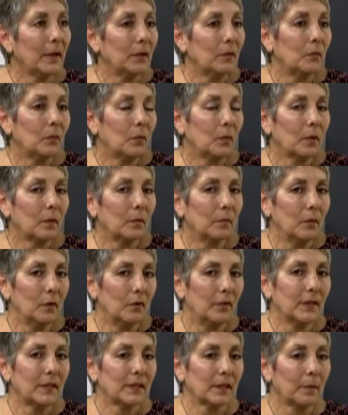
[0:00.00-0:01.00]
right. we're
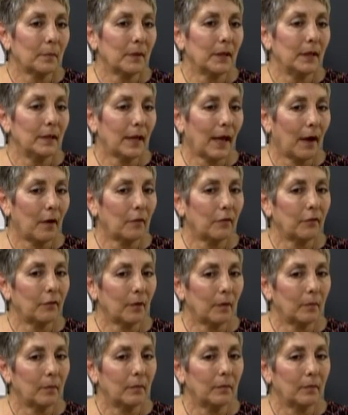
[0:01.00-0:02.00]
moving somebody now
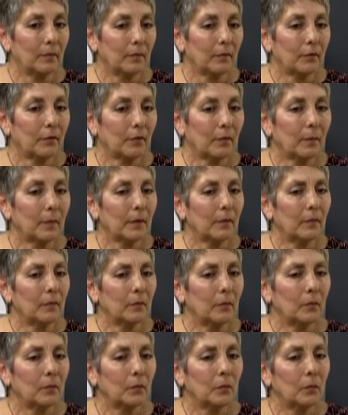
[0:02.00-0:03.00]
from from a
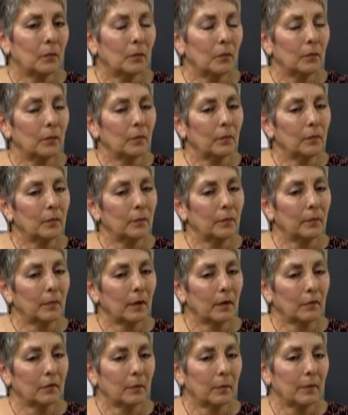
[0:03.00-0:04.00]

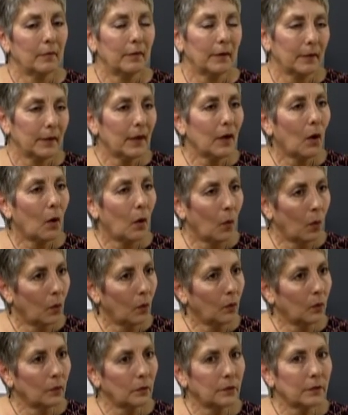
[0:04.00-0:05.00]
from a very
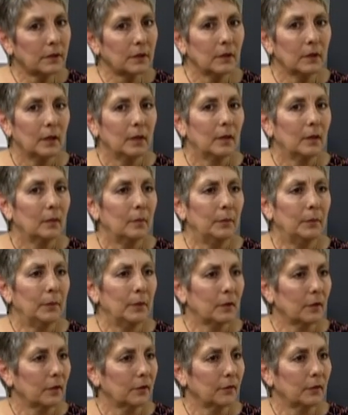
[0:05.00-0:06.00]
old
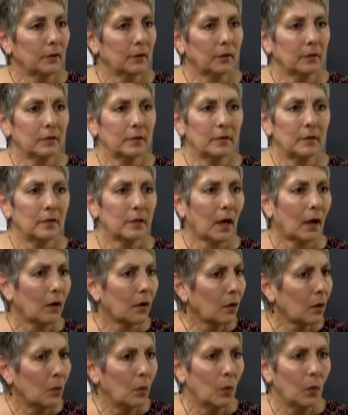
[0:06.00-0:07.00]
beautiful dark
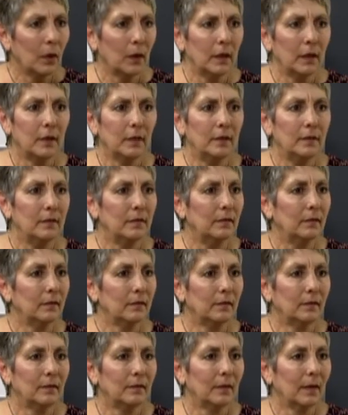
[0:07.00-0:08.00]
wood,
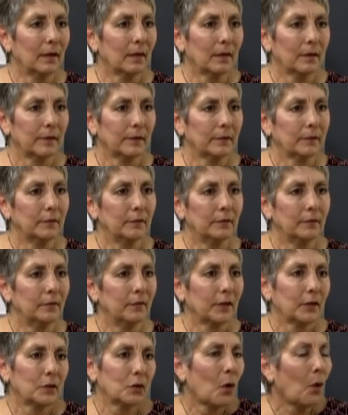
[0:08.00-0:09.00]
uh,
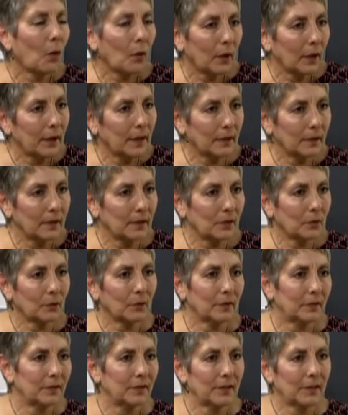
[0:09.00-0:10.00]
Victorian sort
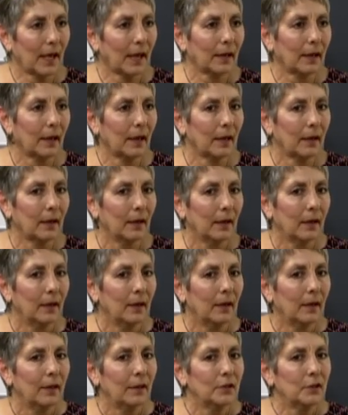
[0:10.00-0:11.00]
of setting
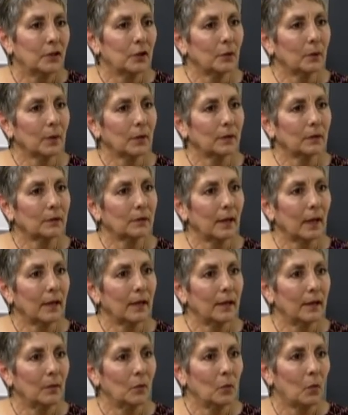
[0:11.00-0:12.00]
to a light
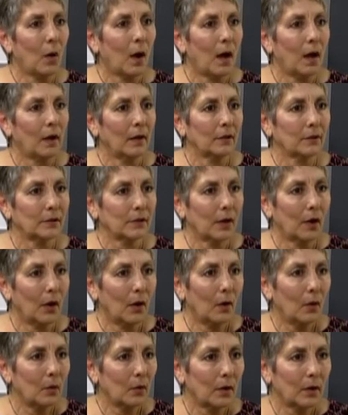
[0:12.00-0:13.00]
walls
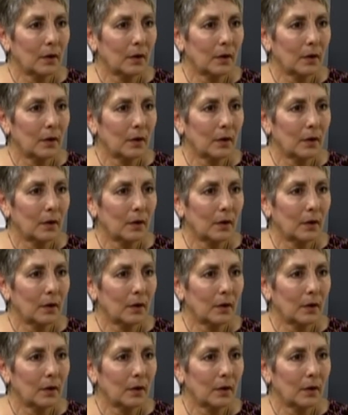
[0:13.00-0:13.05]
oak